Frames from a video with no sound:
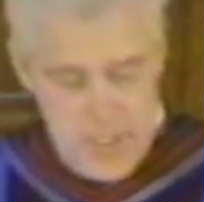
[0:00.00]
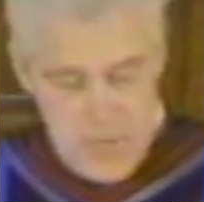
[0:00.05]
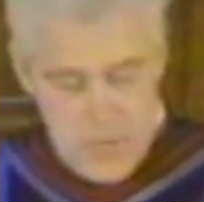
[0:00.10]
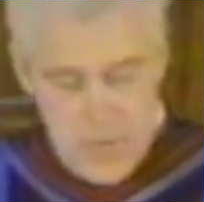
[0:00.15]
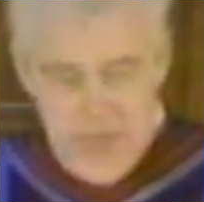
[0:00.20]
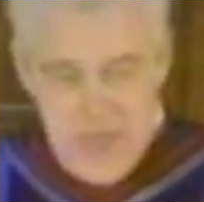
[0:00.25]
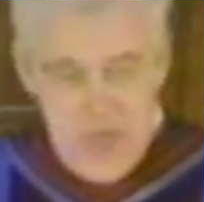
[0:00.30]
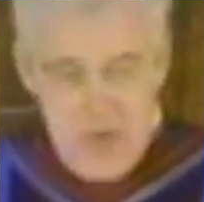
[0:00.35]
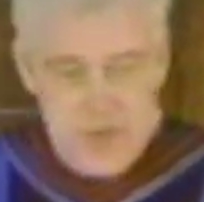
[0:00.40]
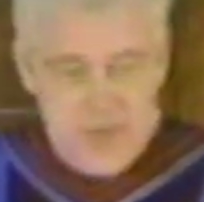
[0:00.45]

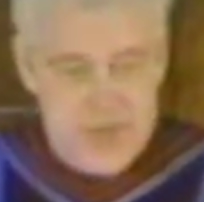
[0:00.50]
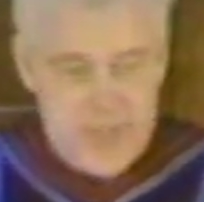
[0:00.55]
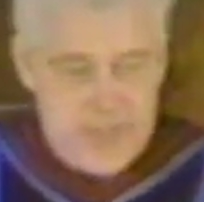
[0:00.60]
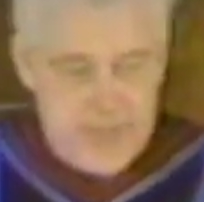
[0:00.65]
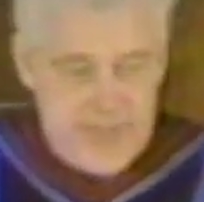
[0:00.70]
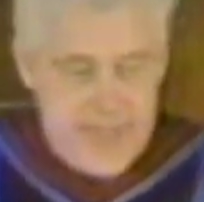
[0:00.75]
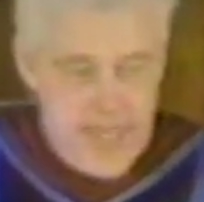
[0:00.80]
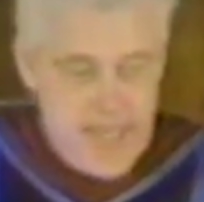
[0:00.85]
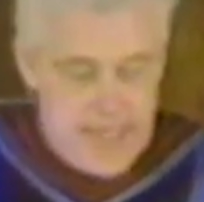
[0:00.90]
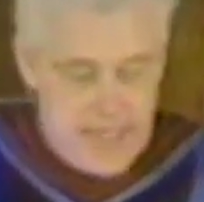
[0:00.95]
Whether you
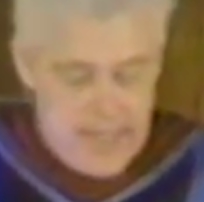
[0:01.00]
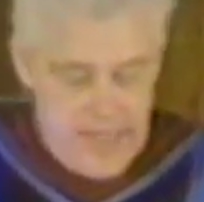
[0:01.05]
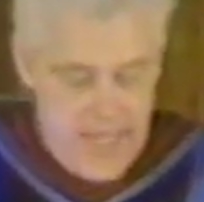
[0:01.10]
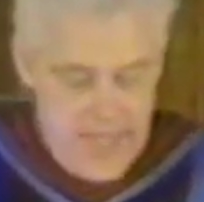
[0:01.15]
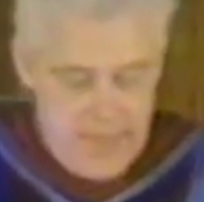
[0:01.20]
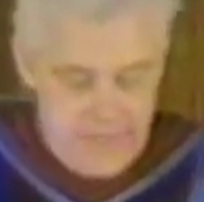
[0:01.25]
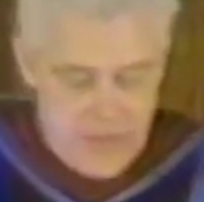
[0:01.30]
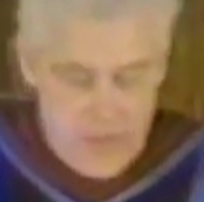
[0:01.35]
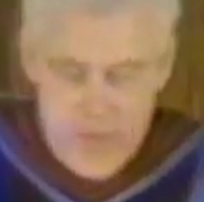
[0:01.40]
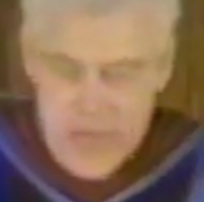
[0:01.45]
succeed in
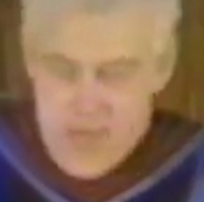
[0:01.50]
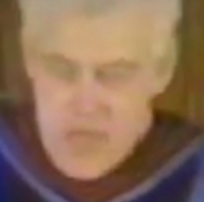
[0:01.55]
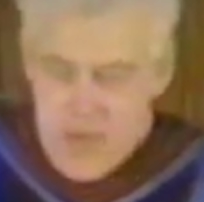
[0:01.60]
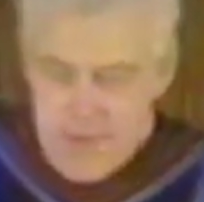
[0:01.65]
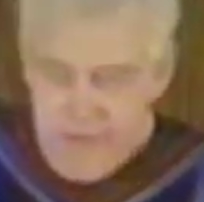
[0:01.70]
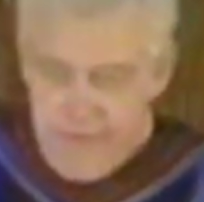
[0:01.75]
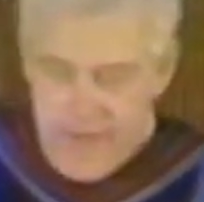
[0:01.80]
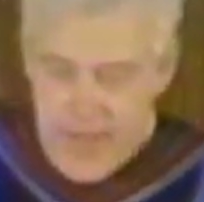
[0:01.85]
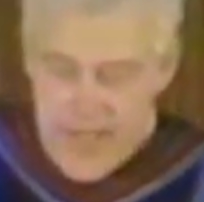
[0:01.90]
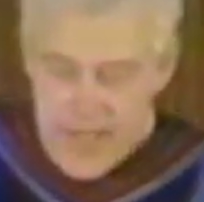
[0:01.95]
life or whether
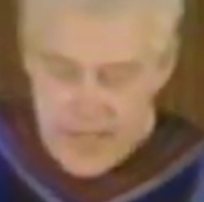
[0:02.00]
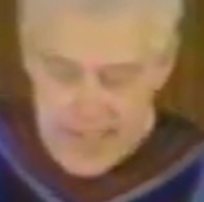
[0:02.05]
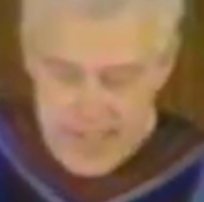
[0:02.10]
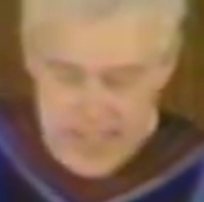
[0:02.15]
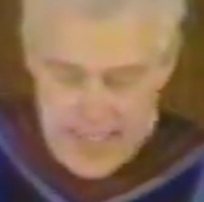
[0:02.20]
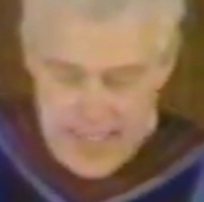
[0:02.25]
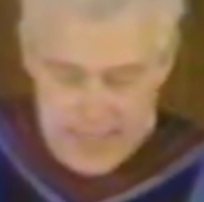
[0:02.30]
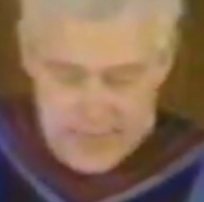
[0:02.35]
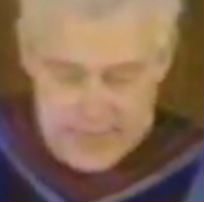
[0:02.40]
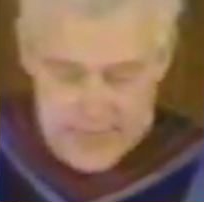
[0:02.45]
you fail in
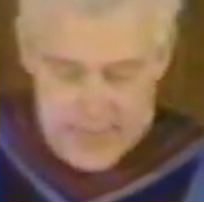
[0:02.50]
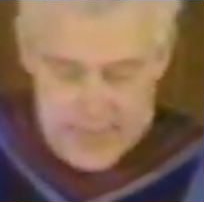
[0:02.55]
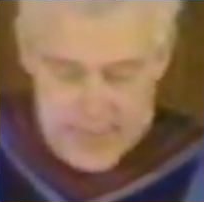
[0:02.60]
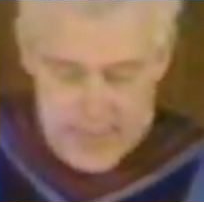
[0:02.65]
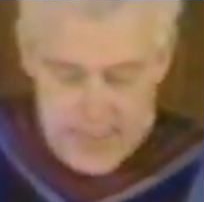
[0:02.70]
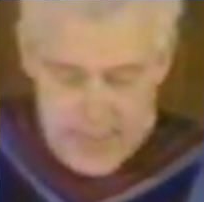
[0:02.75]
life.